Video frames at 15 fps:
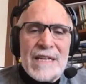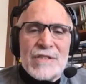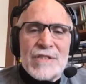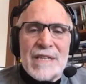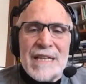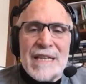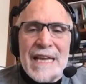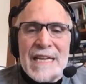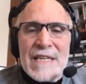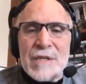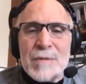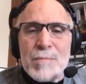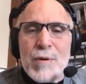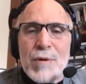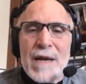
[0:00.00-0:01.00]
the
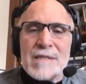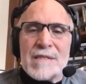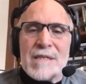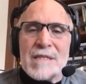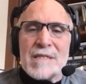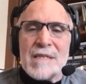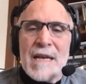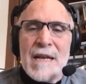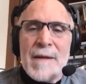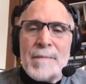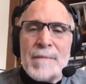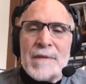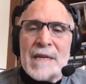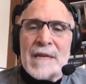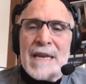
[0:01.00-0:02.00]
aging process
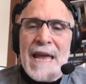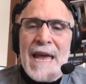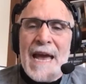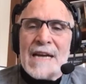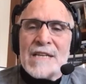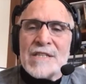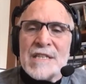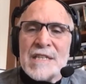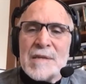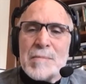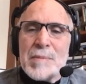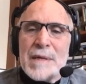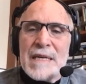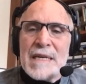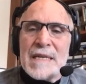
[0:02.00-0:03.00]
can actually
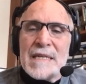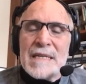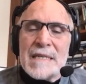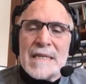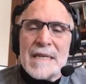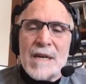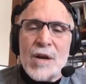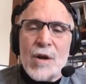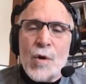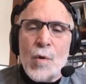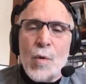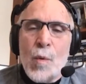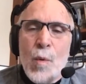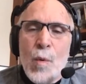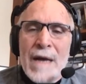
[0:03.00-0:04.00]
be
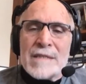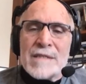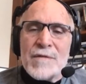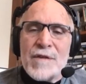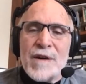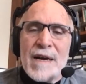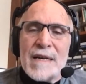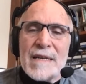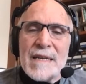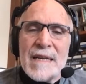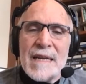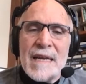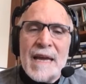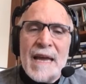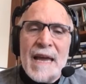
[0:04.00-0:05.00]
quantified,
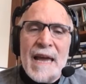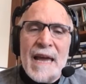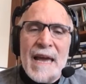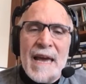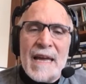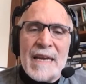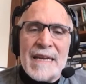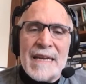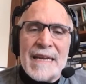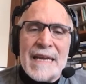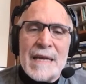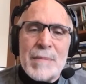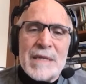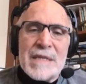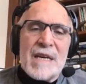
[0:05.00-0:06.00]
and it
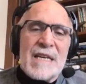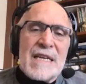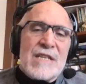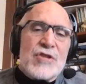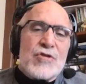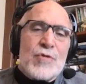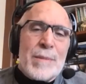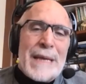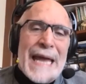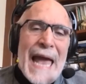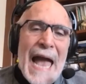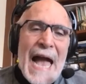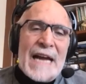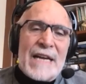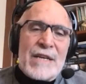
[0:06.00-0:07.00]
can be done extremely
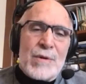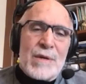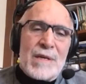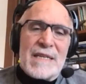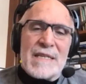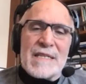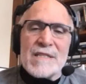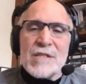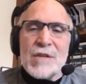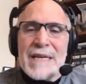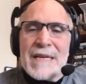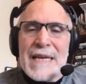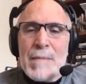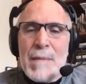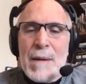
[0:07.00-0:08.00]
accurately. And so he
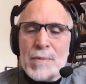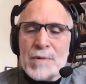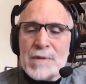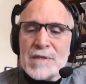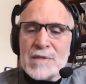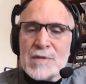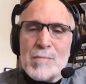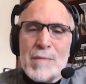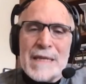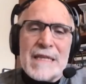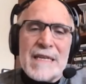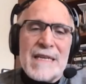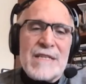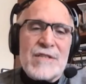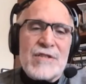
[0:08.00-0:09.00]
came up with this
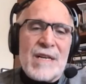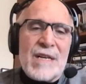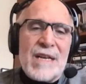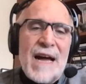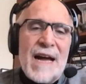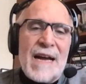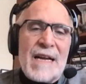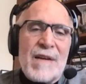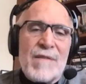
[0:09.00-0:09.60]
methylation clock, if